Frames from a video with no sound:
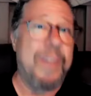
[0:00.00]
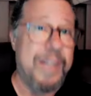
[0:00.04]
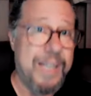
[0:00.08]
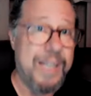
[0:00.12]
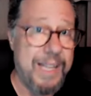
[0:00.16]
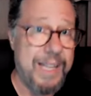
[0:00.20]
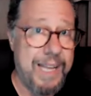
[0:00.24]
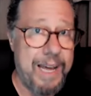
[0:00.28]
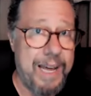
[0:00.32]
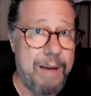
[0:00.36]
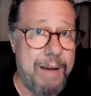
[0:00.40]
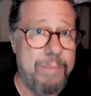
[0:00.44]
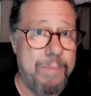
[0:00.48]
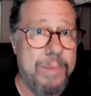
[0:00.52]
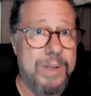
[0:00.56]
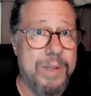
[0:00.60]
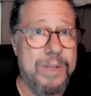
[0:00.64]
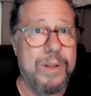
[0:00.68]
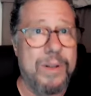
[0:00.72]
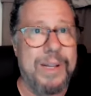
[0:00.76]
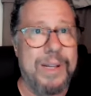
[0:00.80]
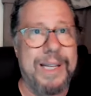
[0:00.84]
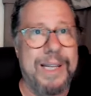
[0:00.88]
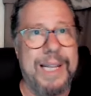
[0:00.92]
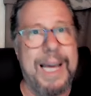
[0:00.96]
it to them
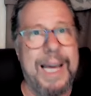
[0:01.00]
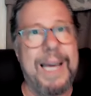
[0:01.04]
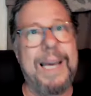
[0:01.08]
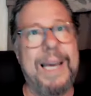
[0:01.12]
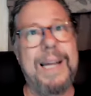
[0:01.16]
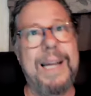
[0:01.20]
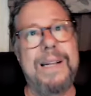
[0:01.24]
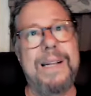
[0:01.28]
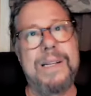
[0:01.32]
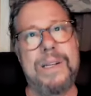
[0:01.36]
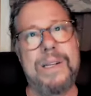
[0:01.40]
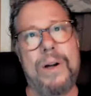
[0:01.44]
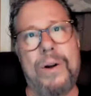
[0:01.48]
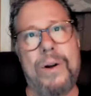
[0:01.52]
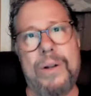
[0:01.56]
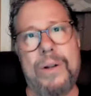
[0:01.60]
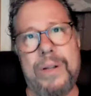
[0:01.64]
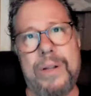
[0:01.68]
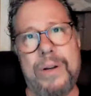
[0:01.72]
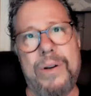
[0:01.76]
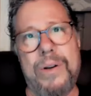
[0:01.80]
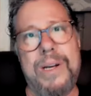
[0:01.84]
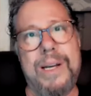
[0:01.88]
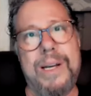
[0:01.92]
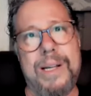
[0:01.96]
so that they can start
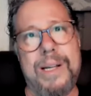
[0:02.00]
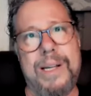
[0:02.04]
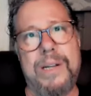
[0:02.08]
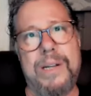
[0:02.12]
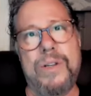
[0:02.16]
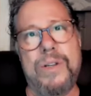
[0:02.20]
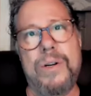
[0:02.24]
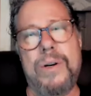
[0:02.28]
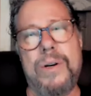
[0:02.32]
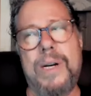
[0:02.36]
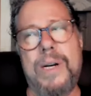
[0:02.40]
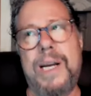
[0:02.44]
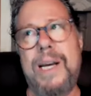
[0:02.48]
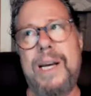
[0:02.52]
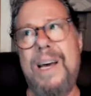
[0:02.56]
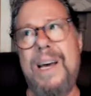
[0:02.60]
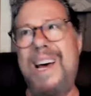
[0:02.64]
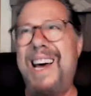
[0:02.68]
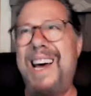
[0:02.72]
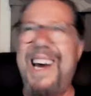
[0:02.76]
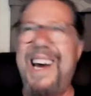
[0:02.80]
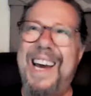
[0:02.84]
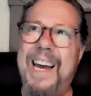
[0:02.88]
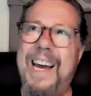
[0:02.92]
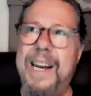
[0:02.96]
their healing journey
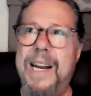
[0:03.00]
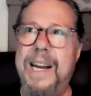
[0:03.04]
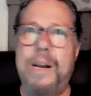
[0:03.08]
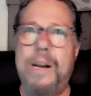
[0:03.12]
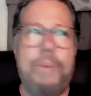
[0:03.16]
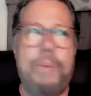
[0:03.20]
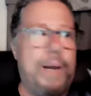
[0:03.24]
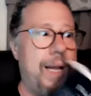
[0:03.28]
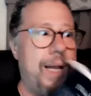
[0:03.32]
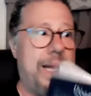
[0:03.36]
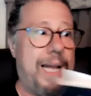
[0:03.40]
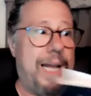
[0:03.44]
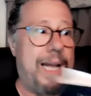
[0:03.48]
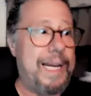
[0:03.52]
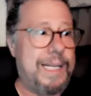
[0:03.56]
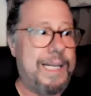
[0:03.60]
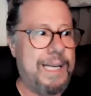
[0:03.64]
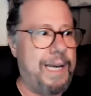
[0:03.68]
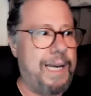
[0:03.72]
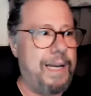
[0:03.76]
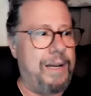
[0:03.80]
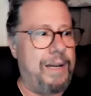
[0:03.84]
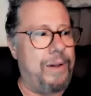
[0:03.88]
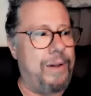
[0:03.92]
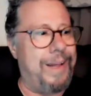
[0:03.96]
and anybody that likes
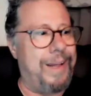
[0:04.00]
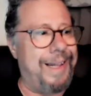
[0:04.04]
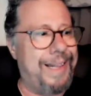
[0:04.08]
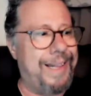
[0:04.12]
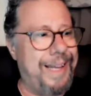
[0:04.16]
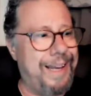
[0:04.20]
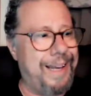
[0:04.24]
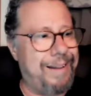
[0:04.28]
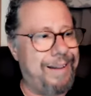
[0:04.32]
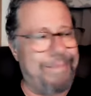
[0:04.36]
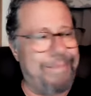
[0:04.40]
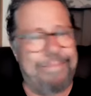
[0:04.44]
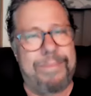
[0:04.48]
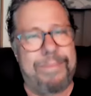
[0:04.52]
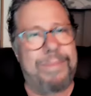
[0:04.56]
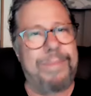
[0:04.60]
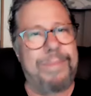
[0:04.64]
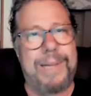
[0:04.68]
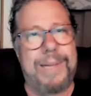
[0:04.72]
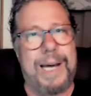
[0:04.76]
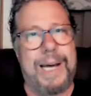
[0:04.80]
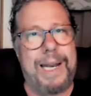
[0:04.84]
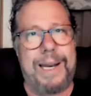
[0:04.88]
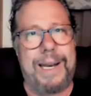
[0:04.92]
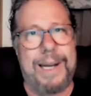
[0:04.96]
kindle i think
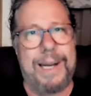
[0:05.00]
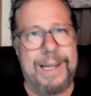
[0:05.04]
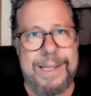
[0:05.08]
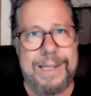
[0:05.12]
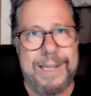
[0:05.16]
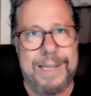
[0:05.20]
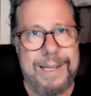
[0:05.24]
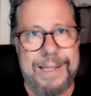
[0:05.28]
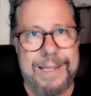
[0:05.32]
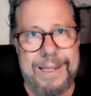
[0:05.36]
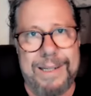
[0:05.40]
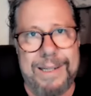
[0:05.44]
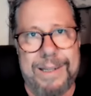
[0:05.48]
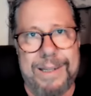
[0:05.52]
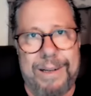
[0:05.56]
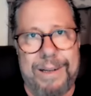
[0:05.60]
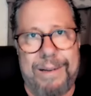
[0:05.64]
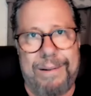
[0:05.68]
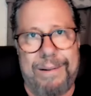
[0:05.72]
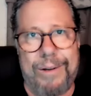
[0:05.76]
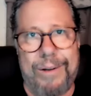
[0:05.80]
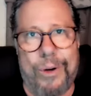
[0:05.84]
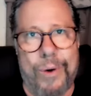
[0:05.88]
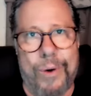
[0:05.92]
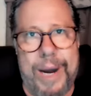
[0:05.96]
99 cents is
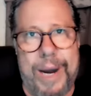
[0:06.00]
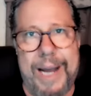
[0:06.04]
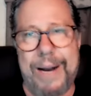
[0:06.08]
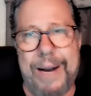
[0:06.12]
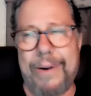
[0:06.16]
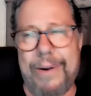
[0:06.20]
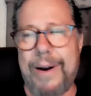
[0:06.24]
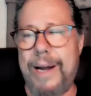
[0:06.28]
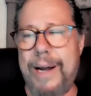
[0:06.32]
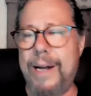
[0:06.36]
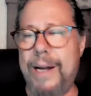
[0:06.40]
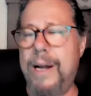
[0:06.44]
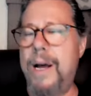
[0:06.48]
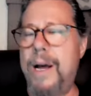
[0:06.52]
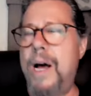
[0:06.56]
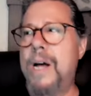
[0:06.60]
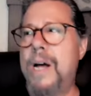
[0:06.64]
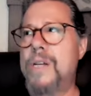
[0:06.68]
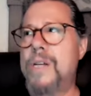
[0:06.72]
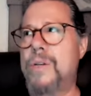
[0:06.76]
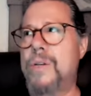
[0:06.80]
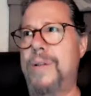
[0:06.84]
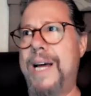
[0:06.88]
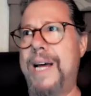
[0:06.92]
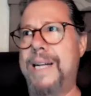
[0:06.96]
great right
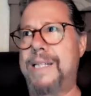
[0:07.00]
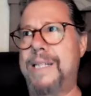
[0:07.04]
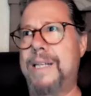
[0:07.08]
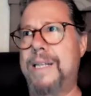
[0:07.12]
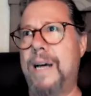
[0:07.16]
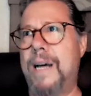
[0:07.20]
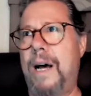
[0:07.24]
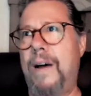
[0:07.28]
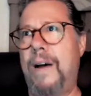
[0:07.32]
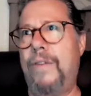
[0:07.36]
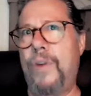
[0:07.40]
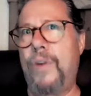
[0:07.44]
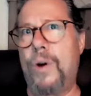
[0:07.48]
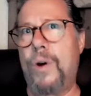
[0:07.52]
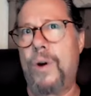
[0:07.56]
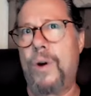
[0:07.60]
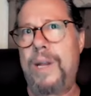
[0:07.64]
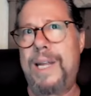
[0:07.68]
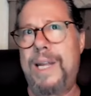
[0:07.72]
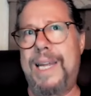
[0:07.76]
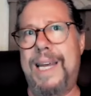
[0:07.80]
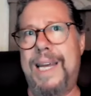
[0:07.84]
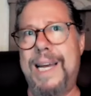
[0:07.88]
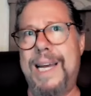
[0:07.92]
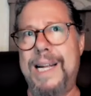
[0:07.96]
so that's uh, if you go to
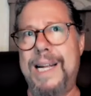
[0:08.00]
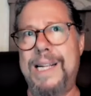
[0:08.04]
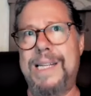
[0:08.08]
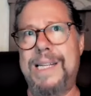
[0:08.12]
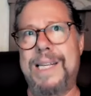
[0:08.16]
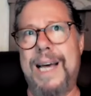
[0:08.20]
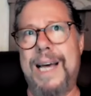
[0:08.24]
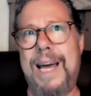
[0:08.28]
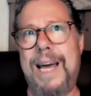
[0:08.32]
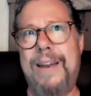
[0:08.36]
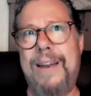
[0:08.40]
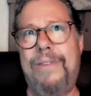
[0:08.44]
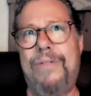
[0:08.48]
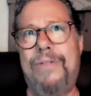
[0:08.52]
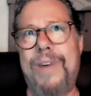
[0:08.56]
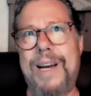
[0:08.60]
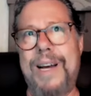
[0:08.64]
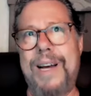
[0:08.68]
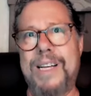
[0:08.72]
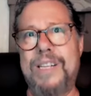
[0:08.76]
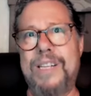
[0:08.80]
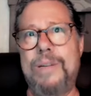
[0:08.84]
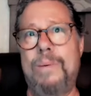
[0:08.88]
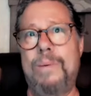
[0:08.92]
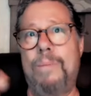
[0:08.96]
the inside
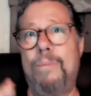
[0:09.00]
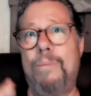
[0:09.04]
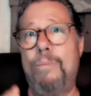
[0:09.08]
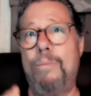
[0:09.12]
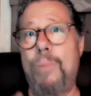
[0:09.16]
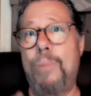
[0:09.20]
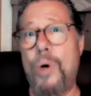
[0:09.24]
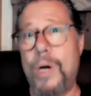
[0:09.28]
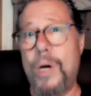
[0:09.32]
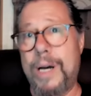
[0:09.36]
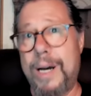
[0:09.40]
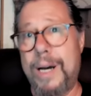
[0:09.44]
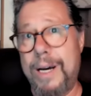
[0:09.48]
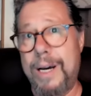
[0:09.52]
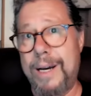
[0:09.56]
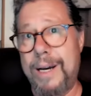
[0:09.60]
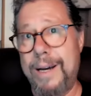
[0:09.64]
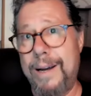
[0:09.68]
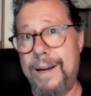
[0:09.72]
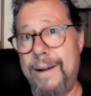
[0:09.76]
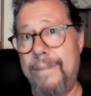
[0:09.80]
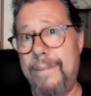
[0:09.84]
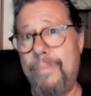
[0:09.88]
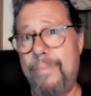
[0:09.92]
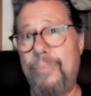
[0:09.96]
effects
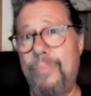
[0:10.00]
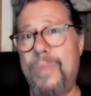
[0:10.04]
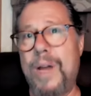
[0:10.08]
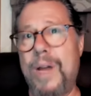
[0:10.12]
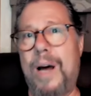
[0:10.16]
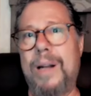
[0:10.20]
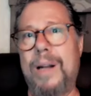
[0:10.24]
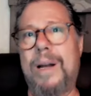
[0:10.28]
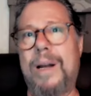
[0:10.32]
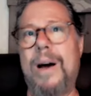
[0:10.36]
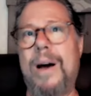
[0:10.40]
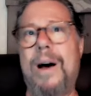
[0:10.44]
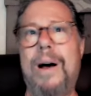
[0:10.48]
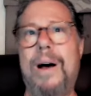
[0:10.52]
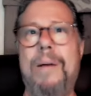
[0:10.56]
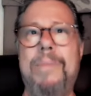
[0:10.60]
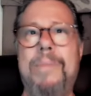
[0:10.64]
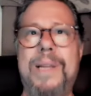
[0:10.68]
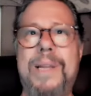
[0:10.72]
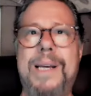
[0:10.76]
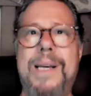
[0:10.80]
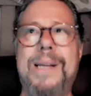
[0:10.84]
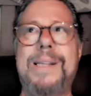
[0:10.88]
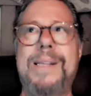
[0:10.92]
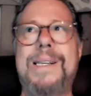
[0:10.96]
book.com
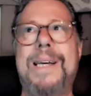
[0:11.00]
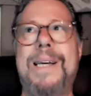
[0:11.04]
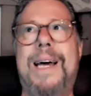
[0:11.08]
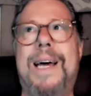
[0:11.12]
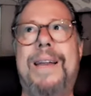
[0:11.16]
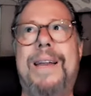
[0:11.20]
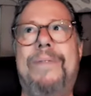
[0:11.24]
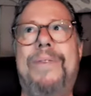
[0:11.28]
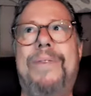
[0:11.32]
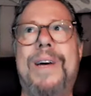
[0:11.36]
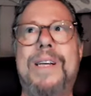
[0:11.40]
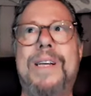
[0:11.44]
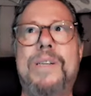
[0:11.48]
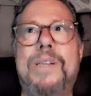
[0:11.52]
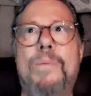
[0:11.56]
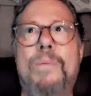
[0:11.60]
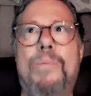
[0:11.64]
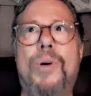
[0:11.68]
the inside effects